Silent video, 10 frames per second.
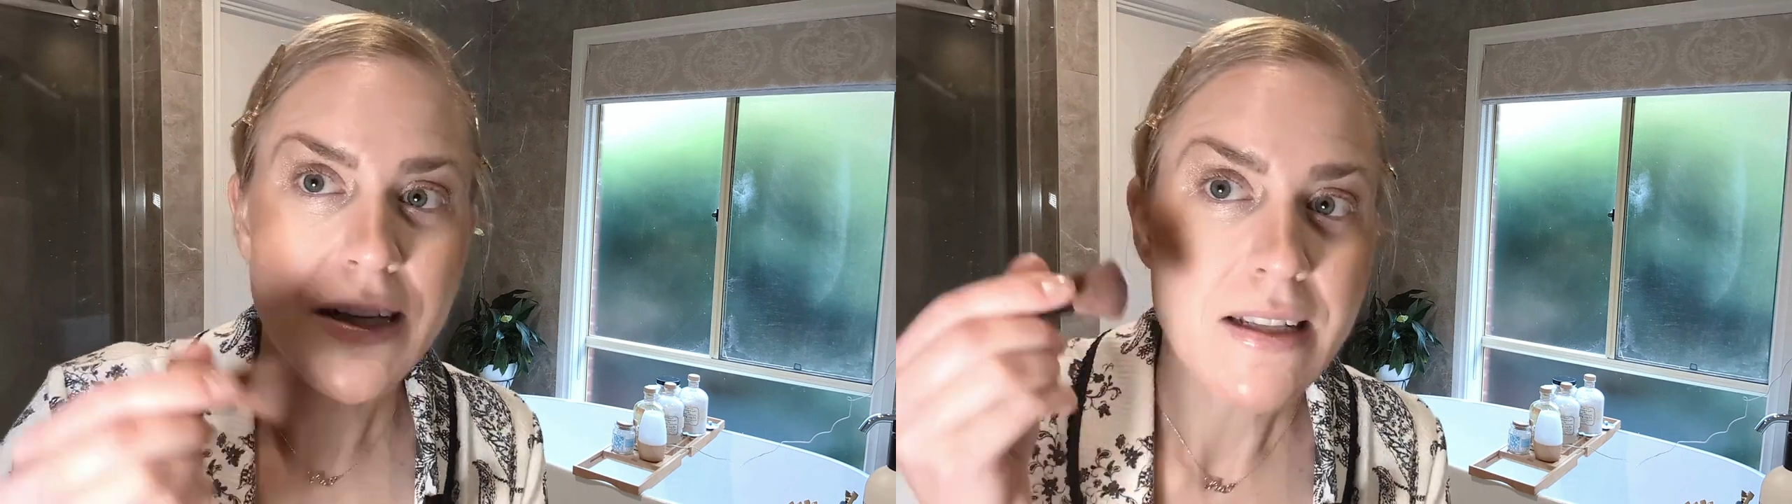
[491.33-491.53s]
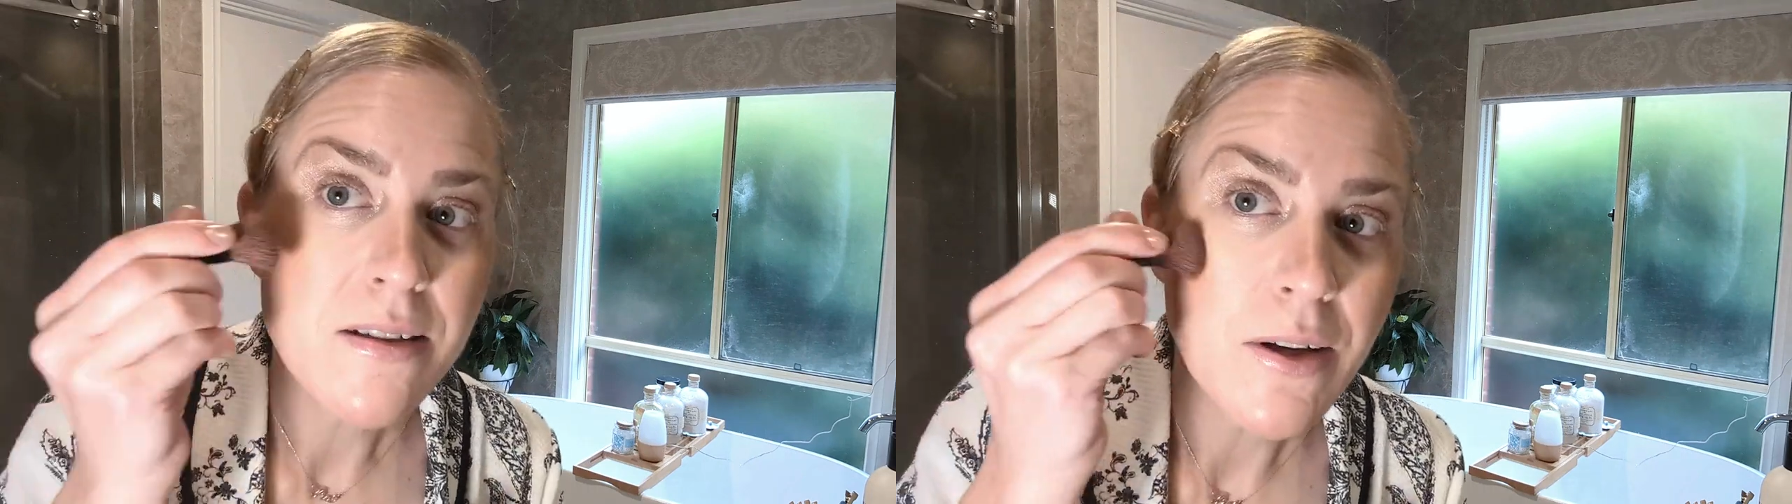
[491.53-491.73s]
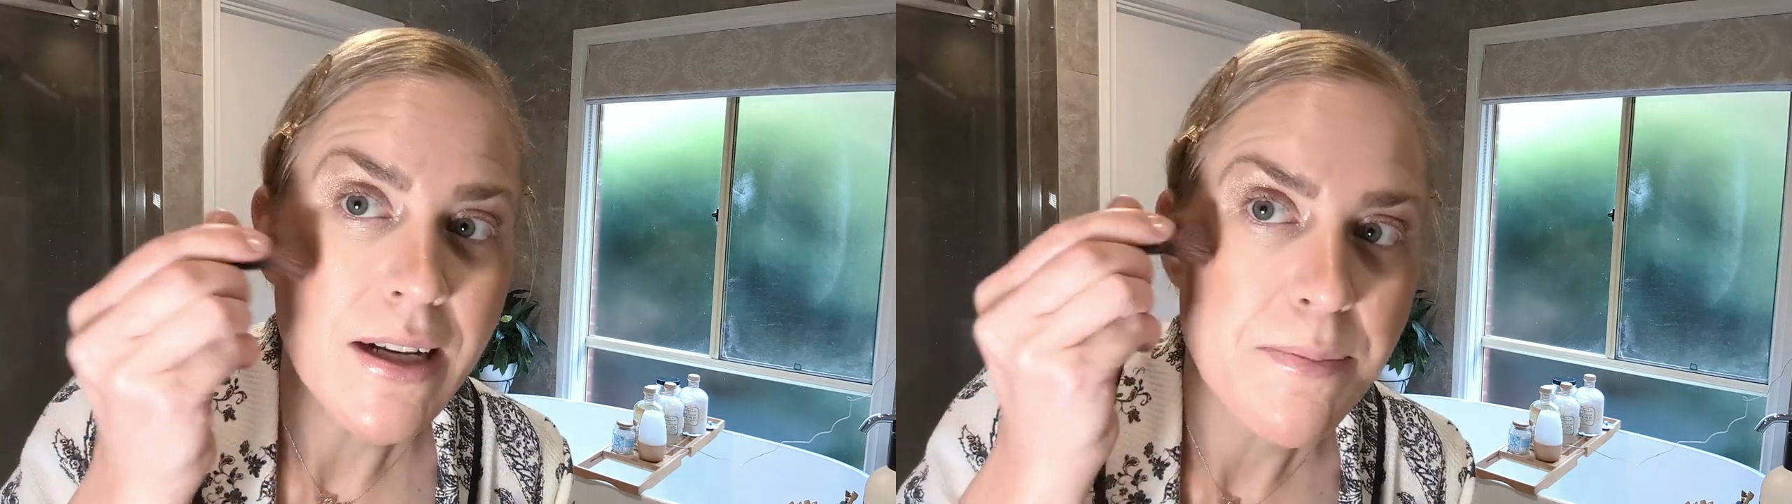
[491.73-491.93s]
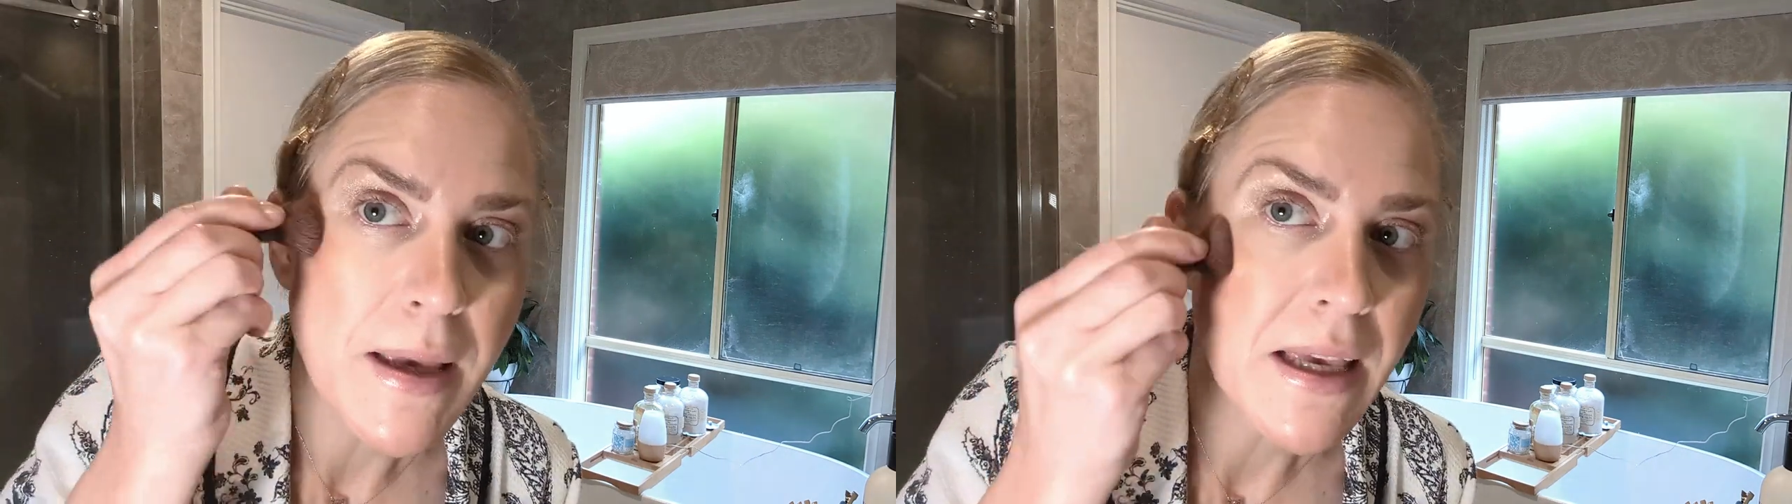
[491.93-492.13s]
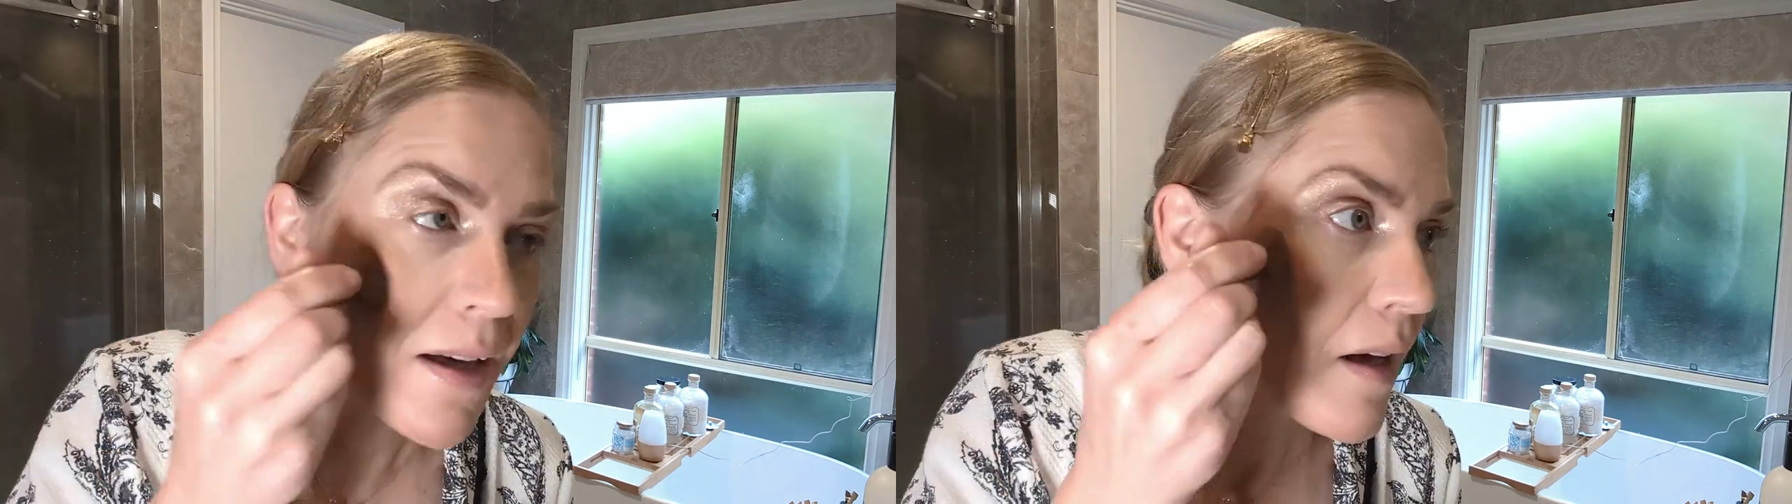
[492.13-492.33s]
It's not as
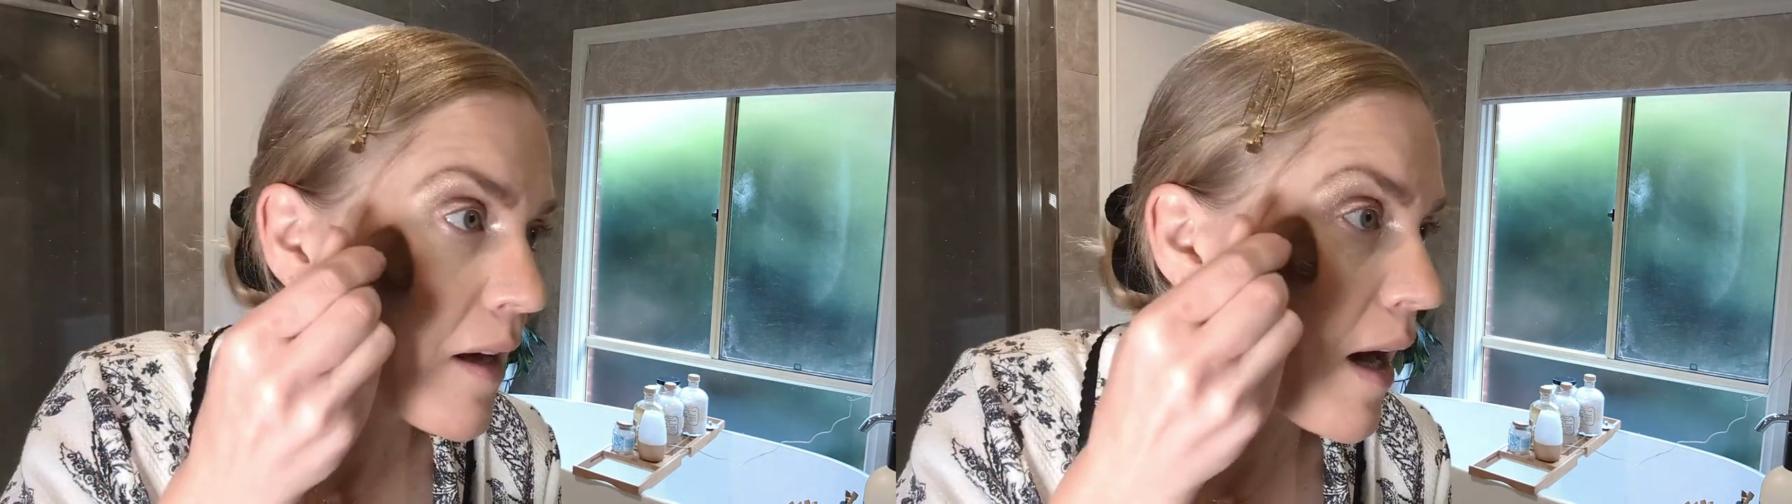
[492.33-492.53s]
pink,